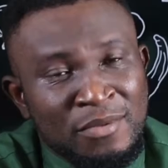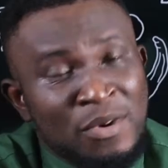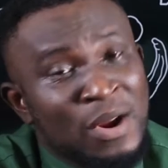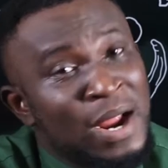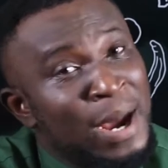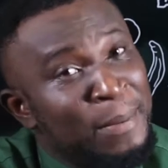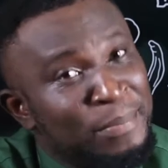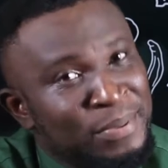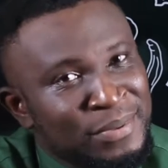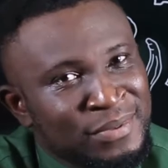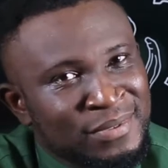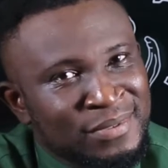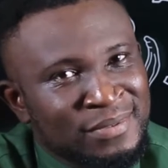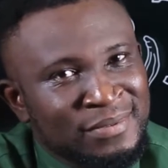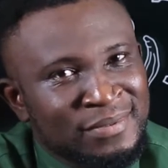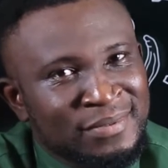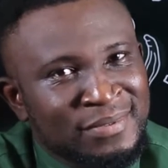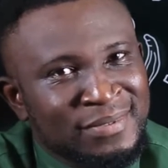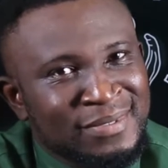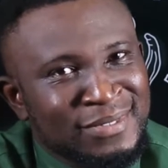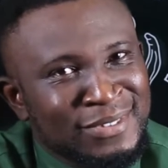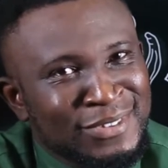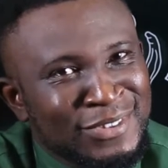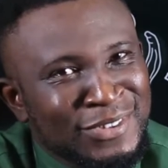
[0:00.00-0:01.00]
what happens?
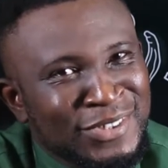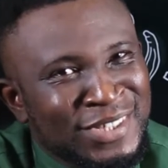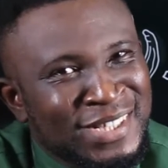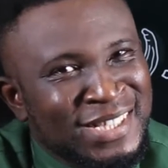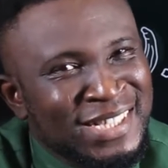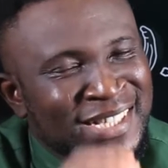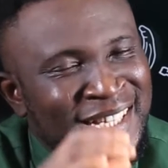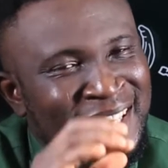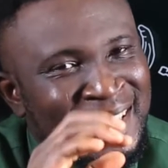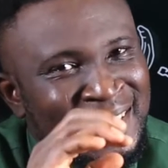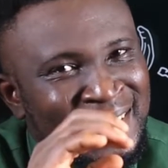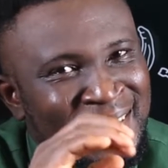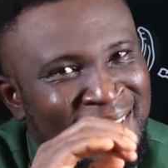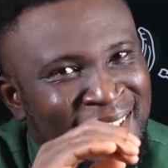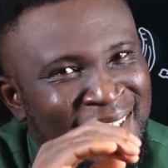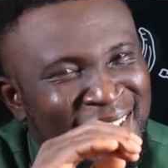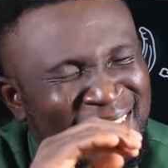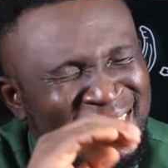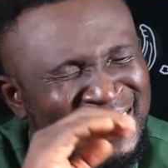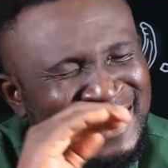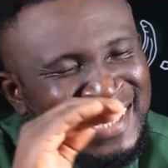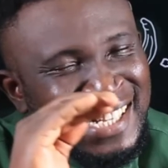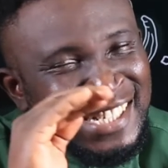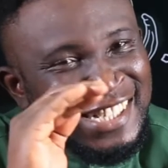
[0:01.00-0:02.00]
You see that
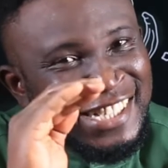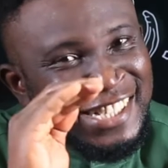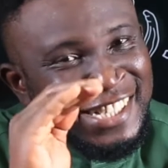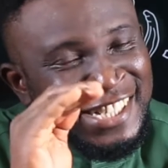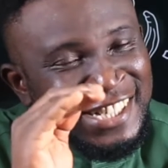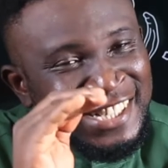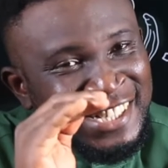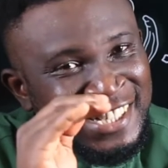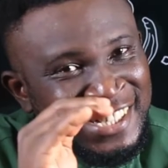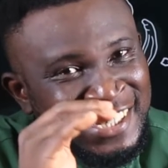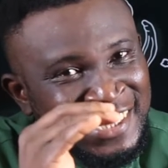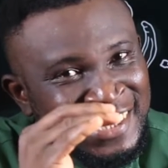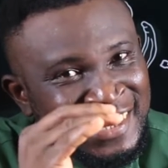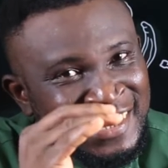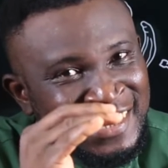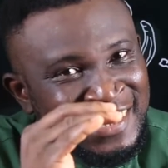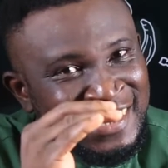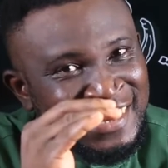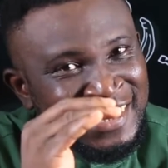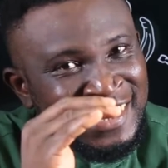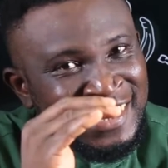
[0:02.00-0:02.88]
it starts changing.